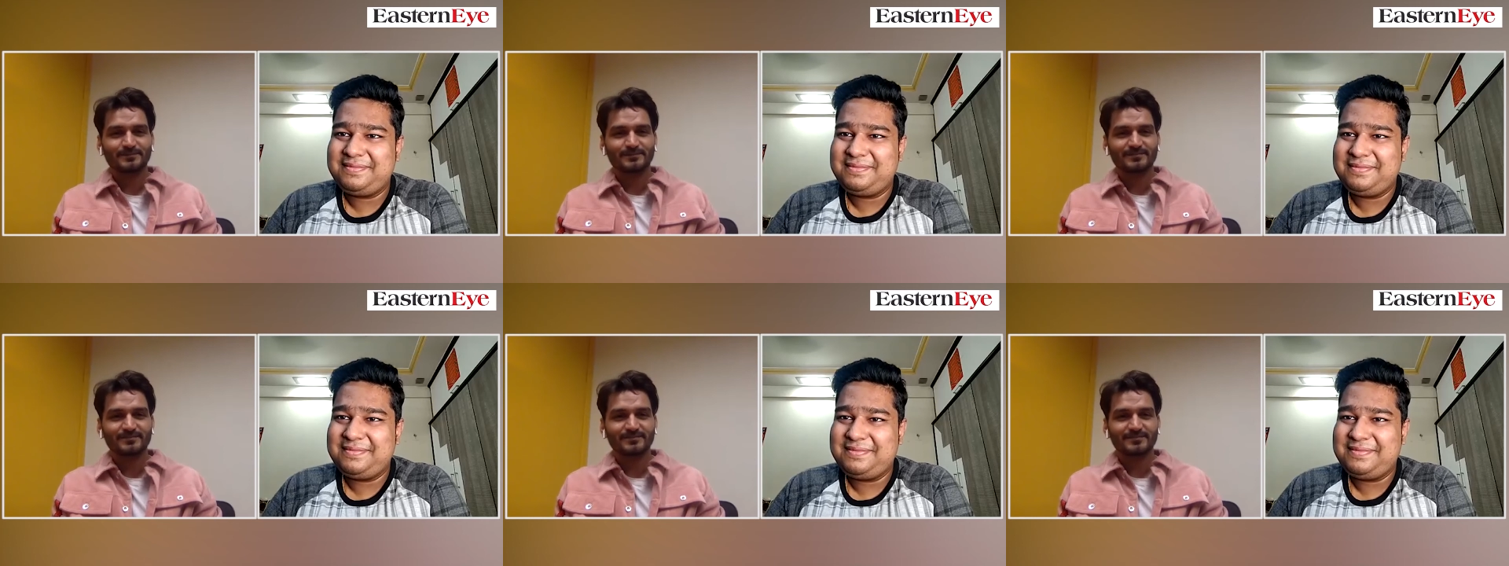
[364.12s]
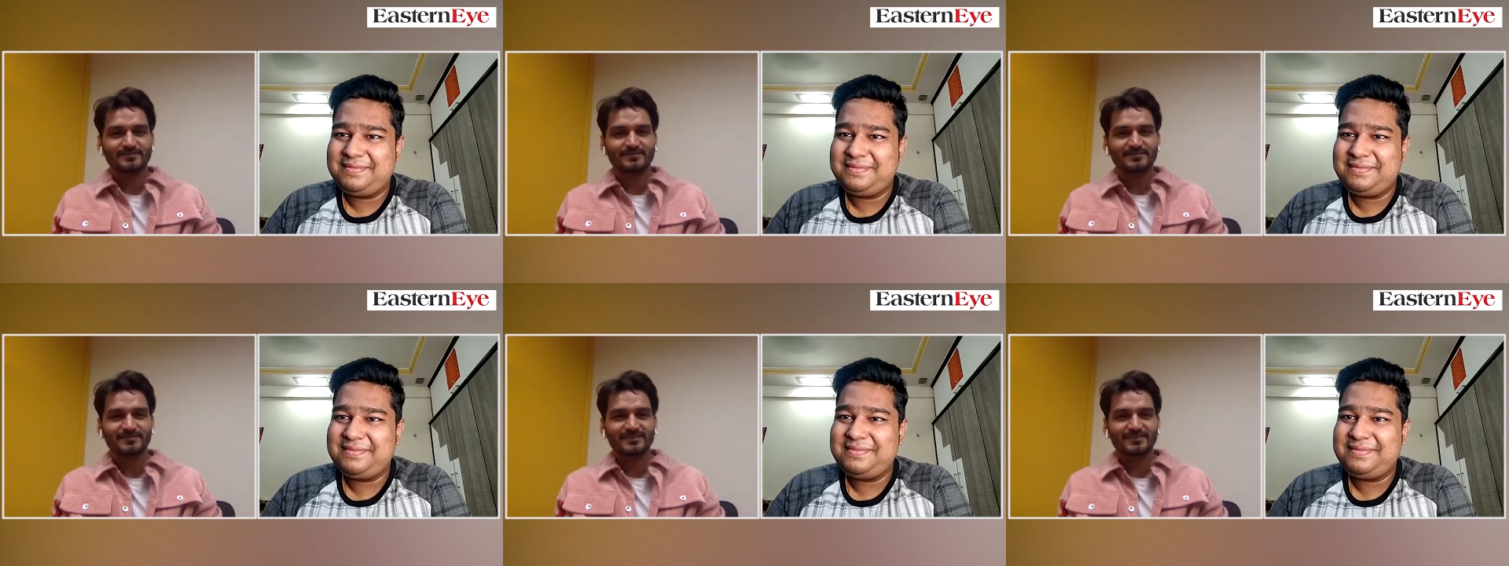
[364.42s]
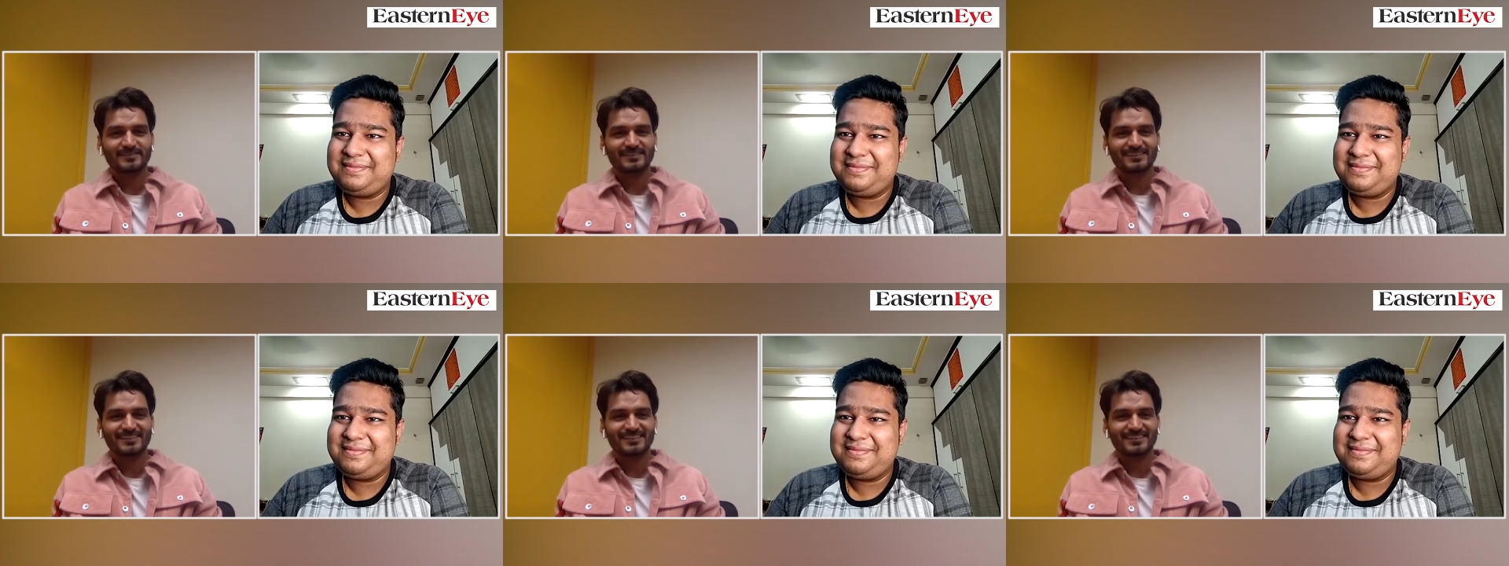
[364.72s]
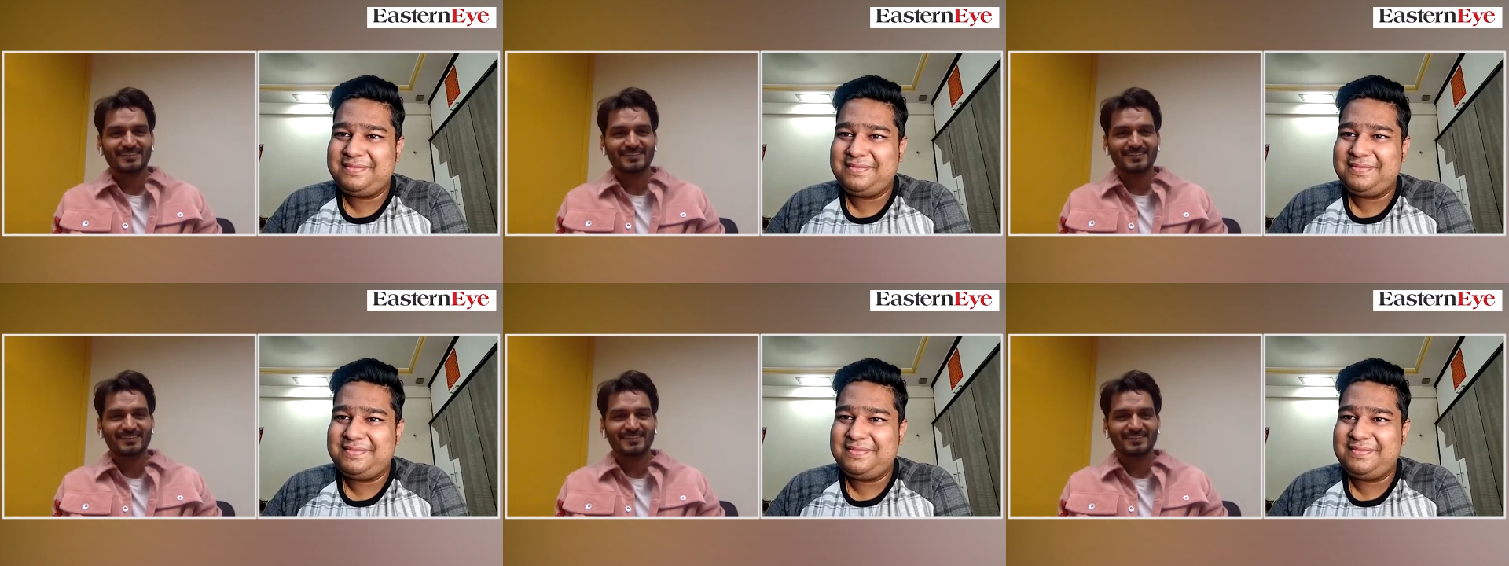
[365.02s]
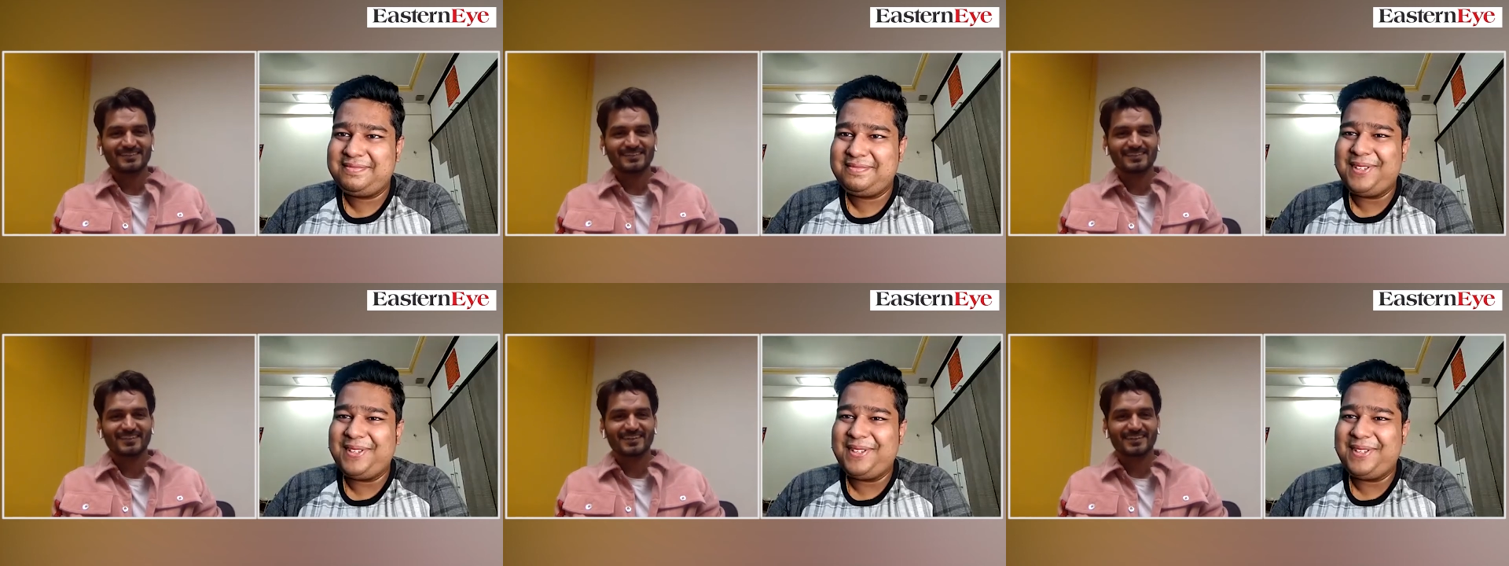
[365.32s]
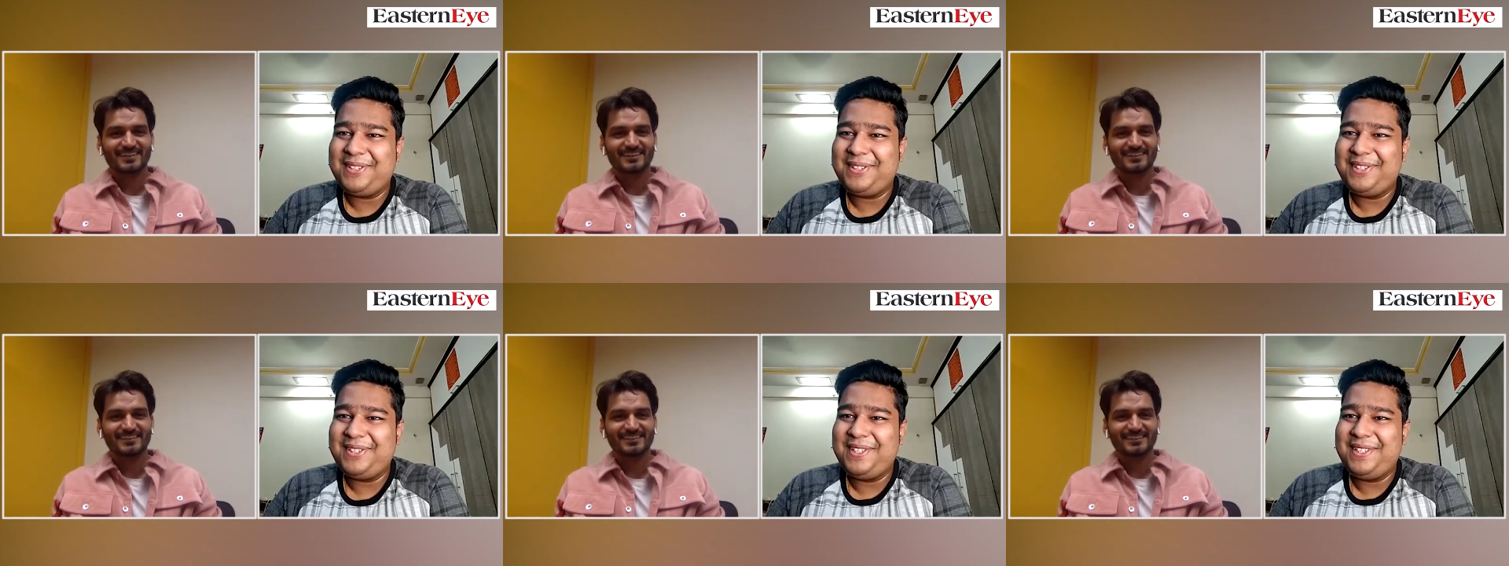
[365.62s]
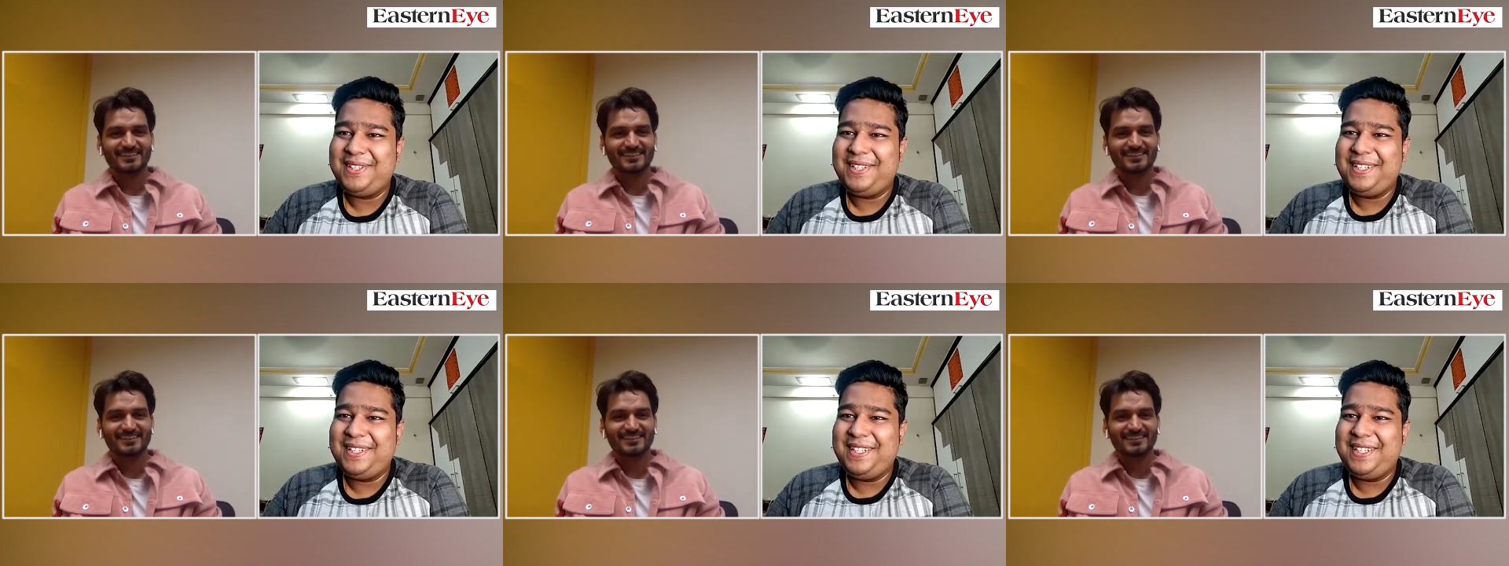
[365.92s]

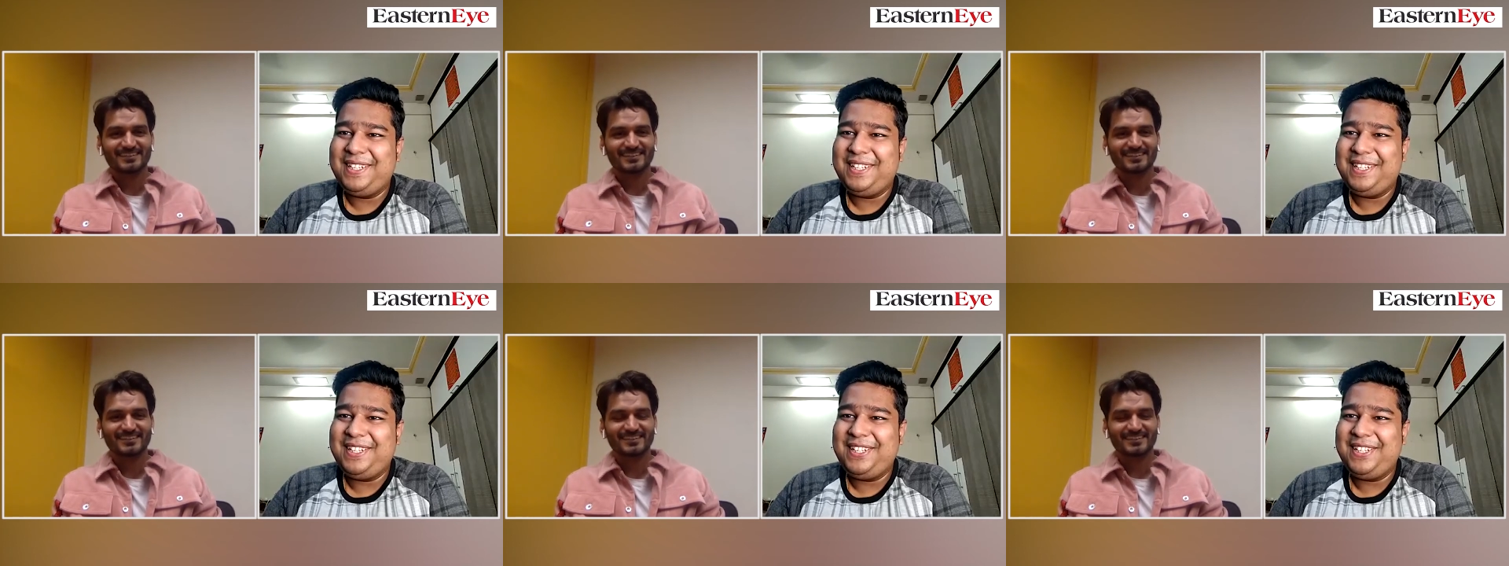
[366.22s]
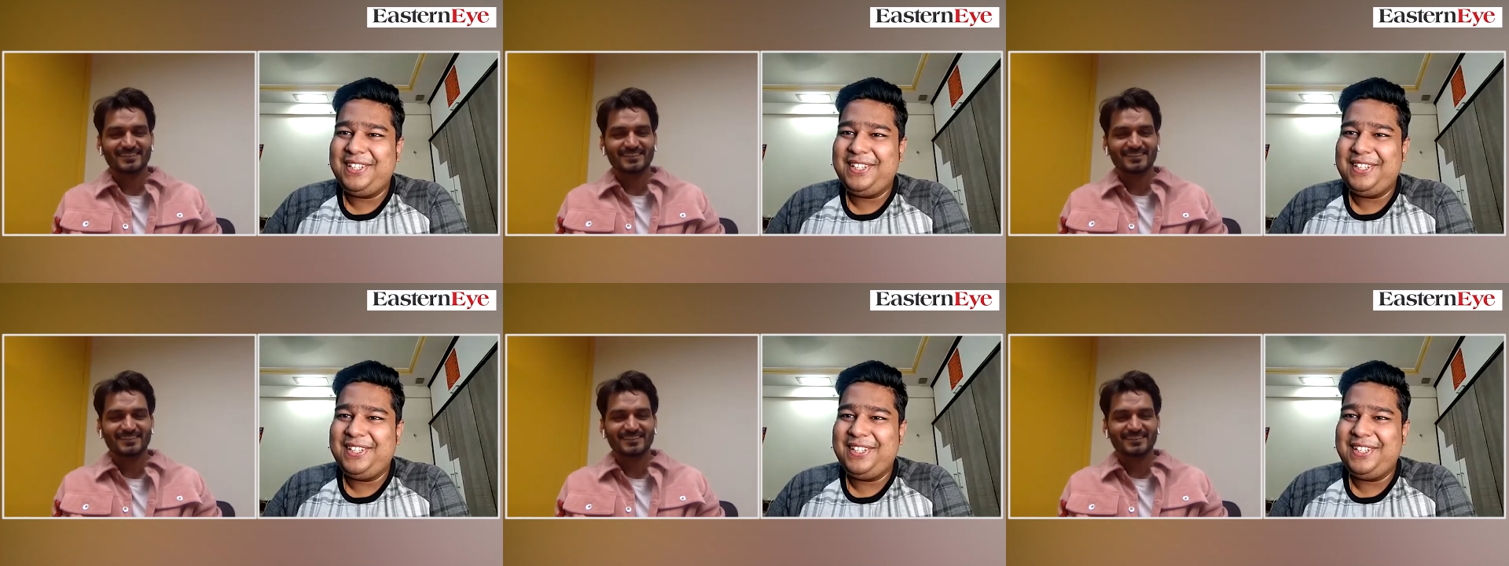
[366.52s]
(silence)